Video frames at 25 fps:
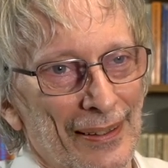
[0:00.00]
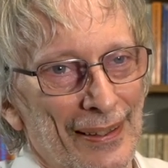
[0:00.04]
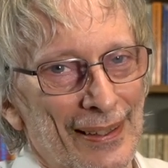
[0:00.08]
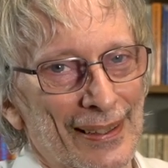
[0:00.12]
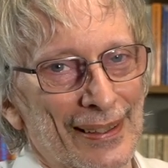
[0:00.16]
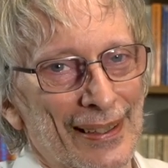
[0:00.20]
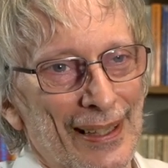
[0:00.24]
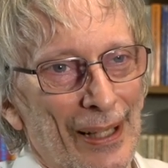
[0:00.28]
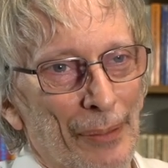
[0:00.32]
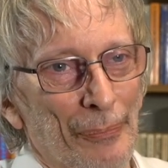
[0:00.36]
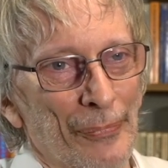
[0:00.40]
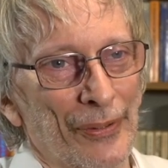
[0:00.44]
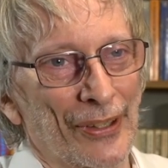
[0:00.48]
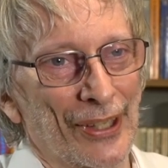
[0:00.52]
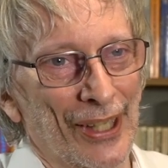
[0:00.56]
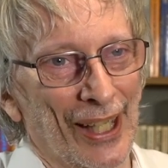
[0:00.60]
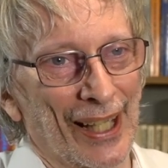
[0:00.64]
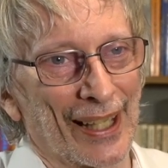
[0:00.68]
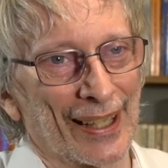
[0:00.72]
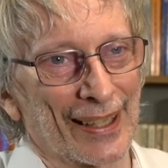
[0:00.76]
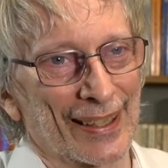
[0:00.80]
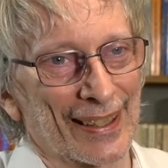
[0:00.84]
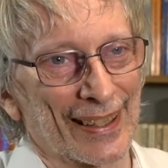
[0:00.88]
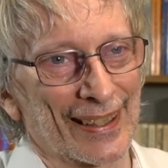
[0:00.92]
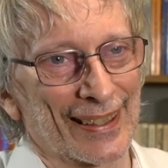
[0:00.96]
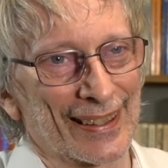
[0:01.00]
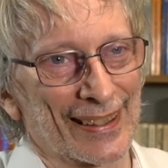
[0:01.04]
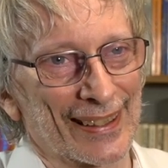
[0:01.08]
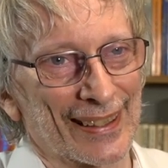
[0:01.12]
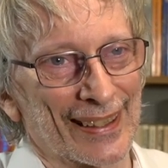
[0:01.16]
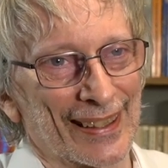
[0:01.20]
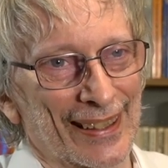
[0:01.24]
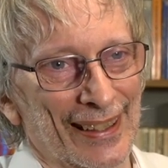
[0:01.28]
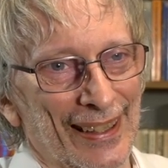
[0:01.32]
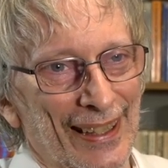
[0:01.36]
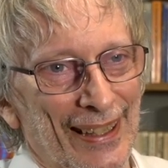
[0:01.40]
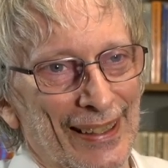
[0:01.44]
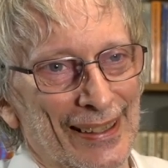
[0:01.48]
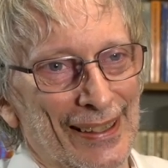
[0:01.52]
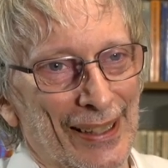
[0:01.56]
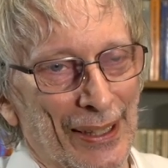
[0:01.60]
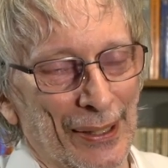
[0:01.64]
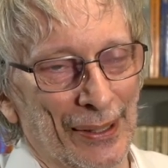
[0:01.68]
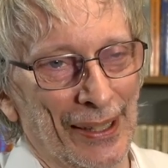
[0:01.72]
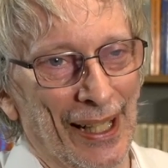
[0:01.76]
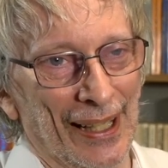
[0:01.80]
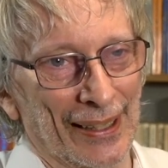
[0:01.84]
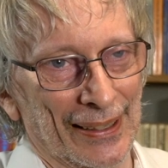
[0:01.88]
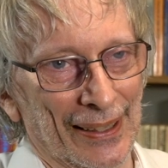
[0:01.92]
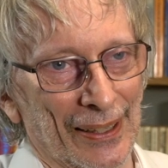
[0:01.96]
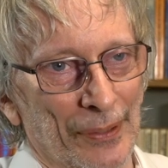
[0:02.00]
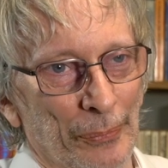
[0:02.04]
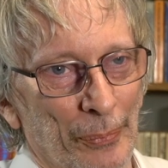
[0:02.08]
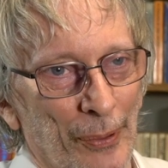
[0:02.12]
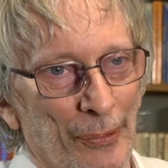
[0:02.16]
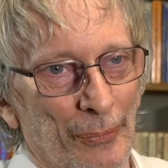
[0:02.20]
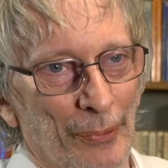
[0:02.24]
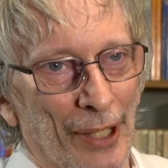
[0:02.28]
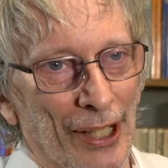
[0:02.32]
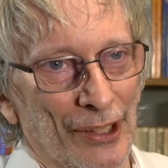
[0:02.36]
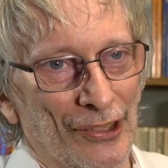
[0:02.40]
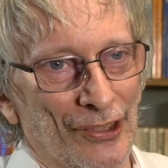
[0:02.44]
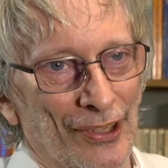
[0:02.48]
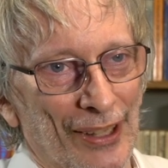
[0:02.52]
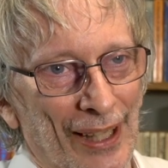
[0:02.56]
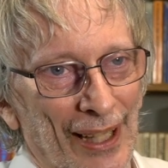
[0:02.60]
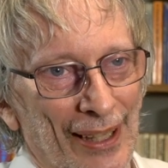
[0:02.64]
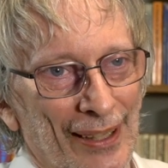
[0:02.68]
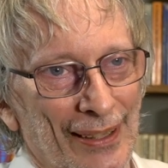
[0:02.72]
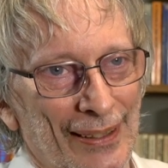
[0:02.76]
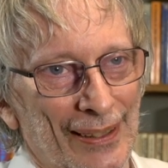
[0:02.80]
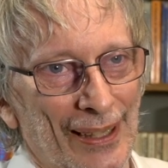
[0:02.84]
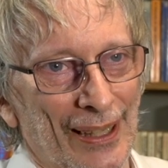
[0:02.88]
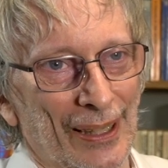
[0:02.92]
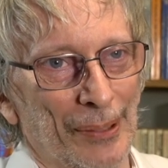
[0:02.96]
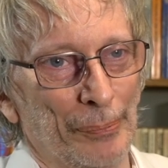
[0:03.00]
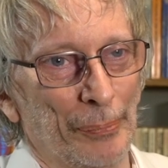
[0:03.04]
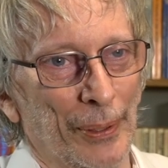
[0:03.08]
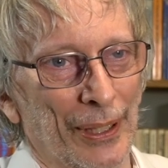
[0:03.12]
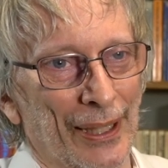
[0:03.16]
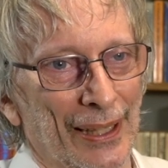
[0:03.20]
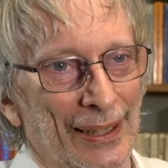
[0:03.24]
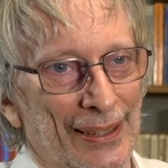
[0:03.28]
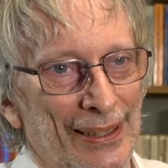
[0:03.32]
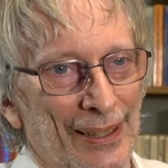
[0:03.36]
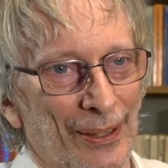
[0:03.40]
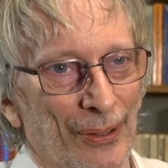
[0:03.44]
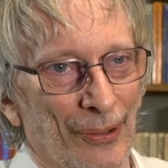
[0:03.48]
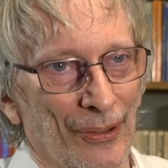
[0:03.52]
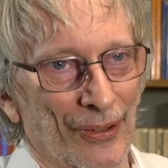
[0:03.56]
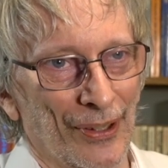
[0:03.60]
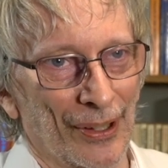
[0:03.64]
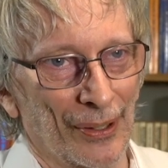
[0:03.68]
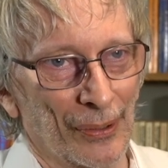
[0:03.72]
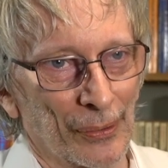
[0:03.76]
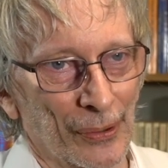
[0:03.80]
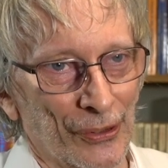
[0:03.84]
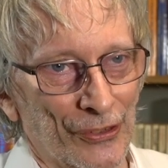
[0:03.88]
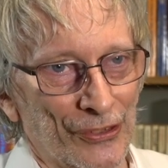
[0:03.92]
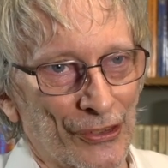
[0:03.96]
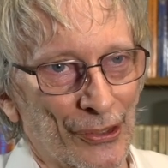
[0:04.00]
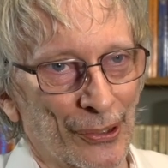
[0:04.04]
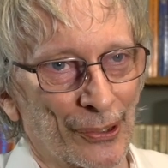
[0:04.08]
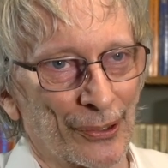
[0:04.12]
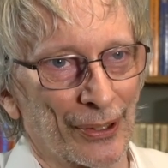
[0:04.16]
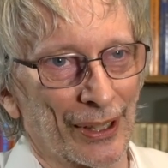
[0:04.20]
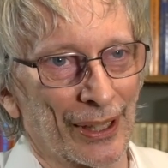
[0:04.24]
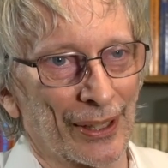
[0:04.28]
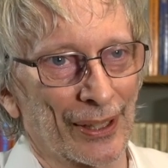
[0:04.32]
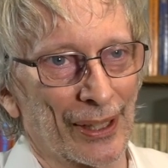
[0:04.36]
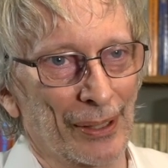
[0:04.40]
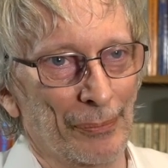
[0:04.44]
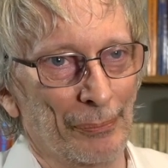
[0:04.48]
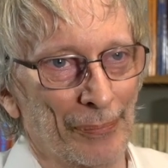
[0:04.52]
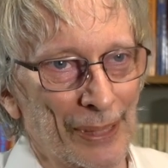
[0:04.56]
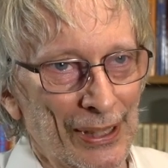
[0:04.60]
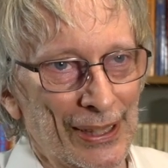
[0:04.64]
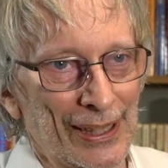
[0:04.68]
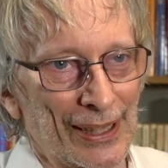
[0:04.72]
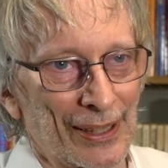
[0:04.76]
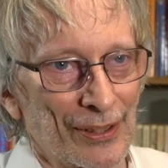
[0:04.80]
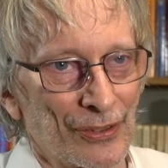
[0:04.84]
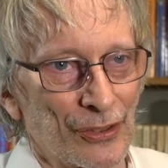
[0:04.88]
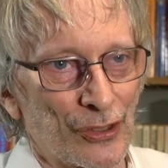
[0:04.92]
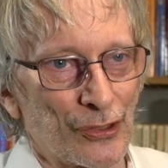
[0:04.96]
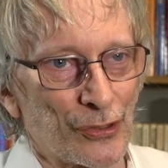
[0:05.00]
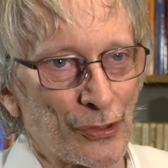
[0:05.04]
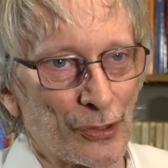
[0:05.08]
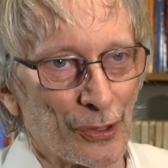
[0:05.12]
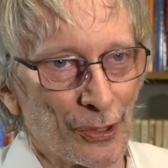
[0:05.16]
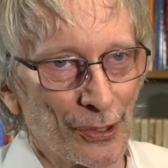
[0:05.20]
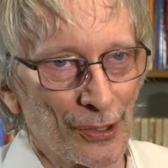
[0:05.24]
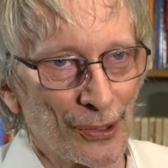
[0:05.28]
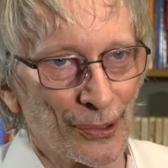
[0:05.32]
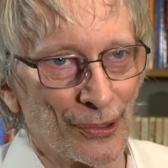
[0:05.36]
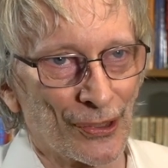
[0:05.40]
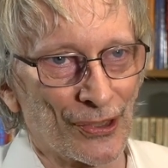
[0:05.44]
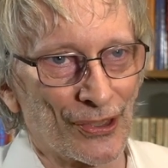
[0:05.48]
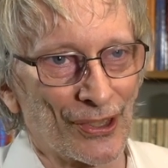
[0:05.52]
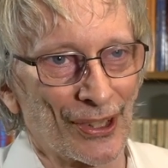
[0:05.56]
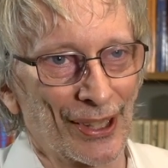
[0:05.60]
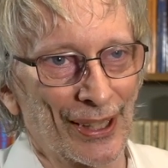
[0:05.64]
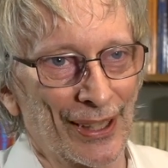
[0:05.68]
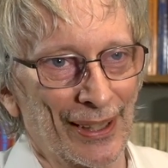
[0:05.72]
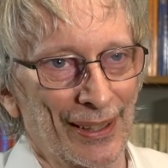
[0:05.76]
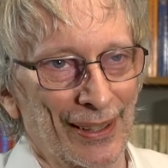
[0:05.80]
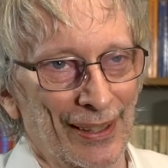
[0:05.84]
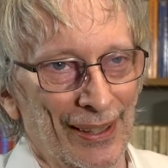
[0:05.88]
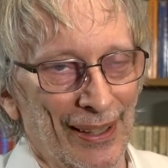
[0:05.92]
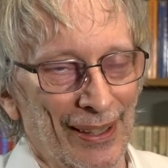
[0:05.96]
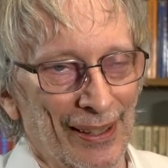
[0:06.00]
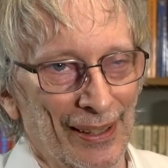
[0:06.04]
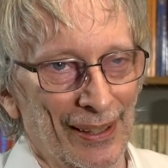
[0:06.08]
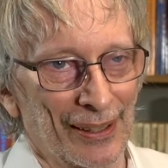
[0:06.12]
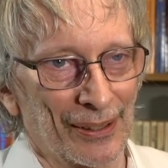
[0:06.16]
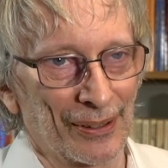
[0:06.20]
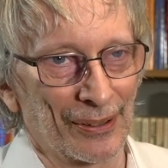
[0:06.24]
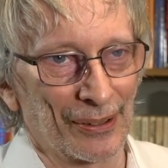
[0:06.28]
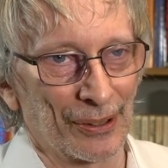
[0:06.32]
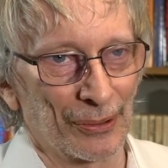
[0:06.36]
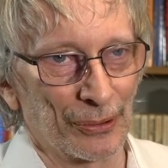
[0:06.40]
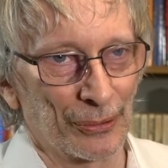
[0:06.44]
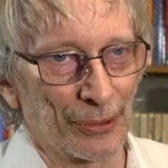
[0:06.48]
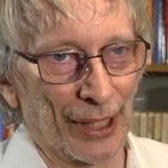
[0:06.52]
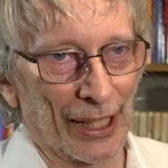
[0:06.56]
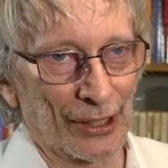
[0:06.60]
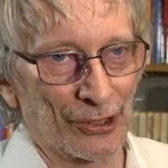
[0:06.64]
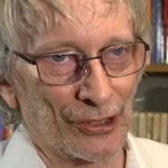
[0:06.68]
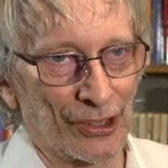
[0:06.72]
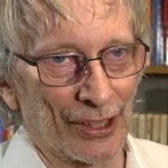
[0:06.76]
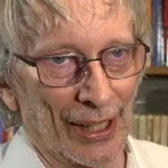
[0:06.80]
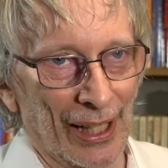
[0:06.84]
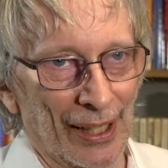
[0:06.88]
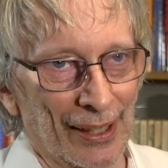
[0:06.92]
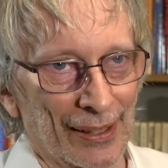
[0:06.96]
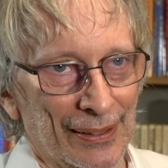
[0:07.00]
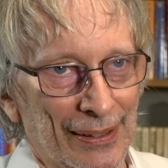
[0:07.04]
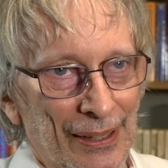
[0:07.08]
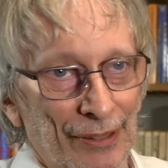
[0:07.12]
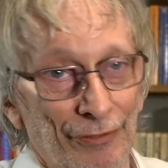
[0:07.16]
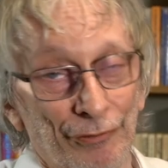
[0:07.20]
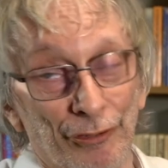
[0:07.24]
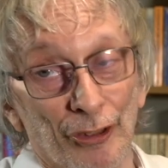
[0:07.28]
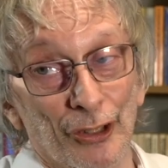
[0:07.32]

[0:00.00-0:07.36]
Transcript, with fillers: something that is connected with rationality, but it's not the whole story and it misconstrues rationality.